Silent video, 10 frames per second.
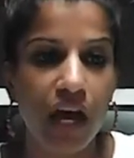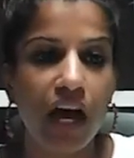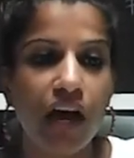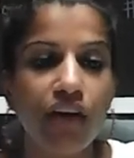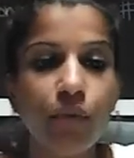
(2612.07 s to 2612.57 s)

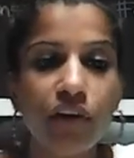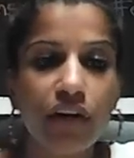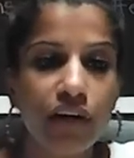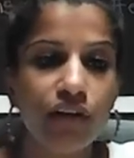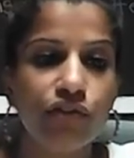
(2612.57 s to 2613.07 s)
And I would
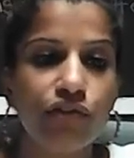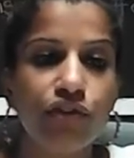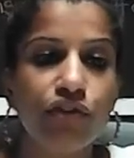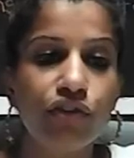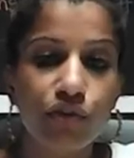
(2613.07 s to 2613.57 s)
like you to
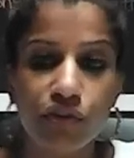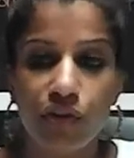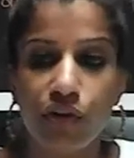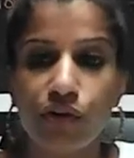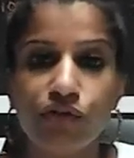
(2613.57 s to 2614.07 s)
use
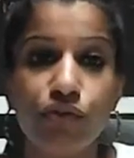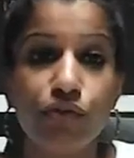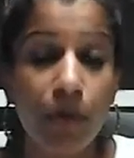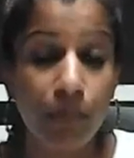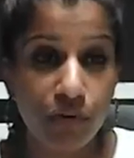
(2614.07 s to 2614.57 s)
those to
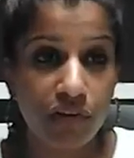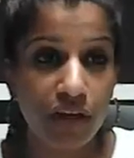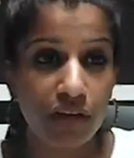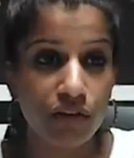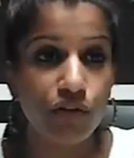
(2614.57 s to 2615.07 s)

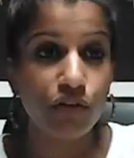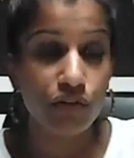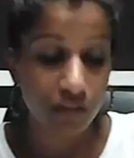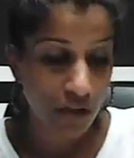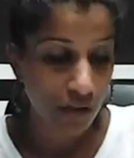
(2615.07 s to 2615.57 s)
represent
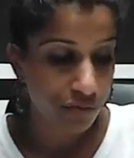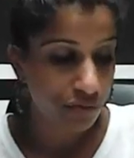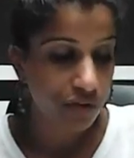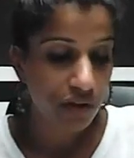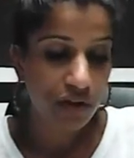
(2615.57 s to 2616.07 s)
yourself
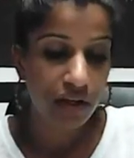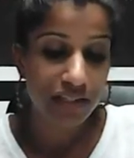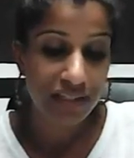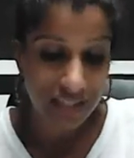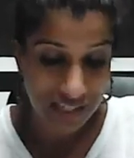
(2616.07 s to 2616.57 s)

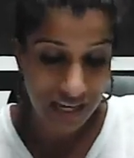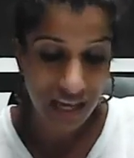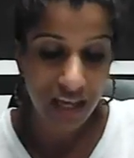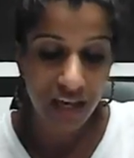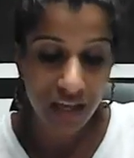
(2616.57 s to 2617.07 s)

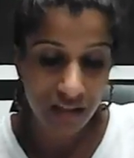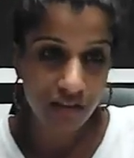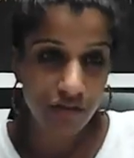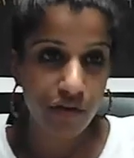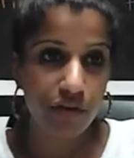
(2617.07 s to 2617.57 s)
today in
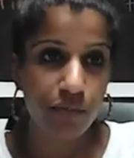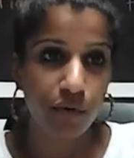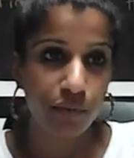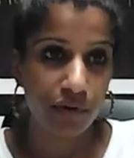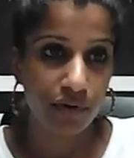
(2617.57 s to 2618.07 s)
this very
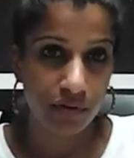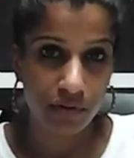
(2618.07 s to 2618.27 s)
moment.